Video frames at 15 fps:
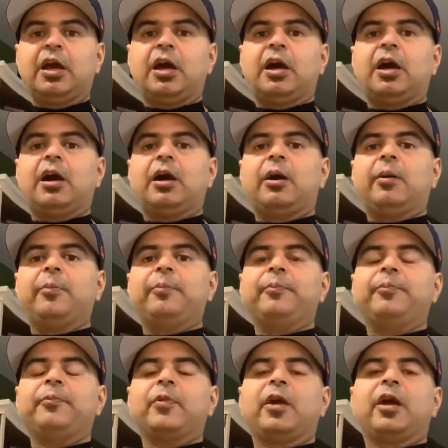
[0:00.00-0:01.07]

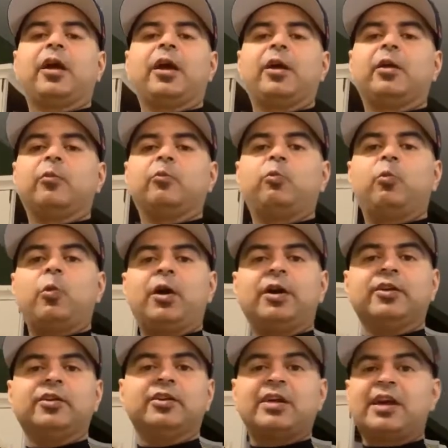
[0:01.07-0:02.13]
um and
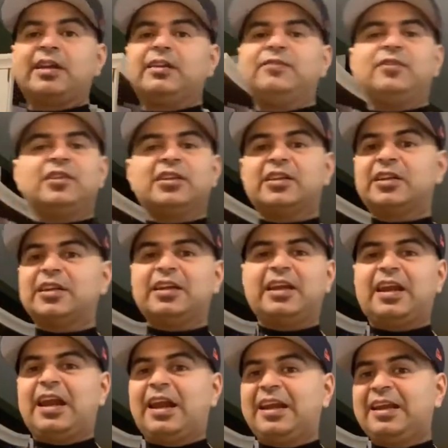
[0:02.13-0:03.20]
what? You're not even gonna
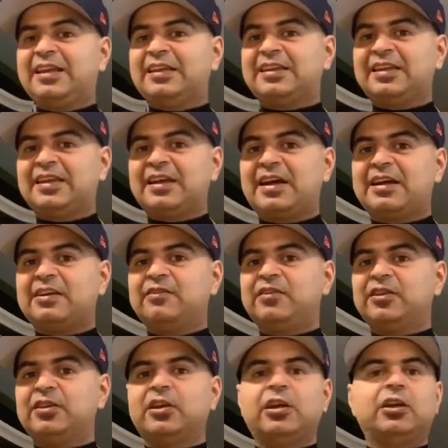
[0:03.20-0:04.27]
get anything out of
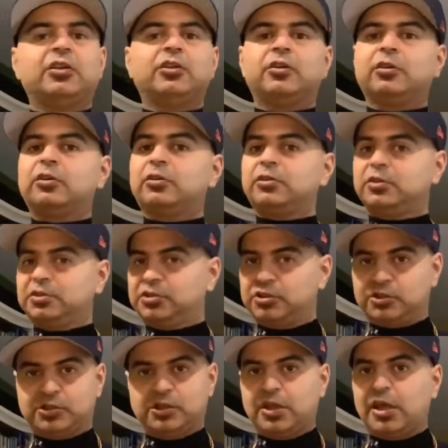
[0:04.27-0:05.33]
it. You're gonna
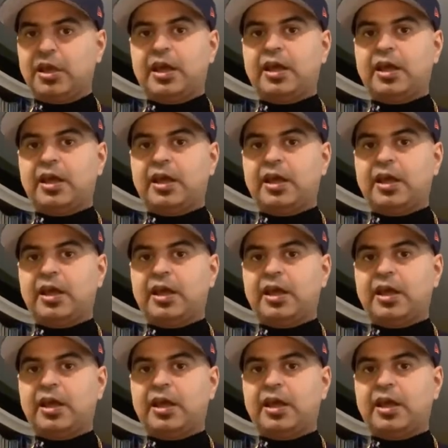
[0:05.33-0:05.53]
just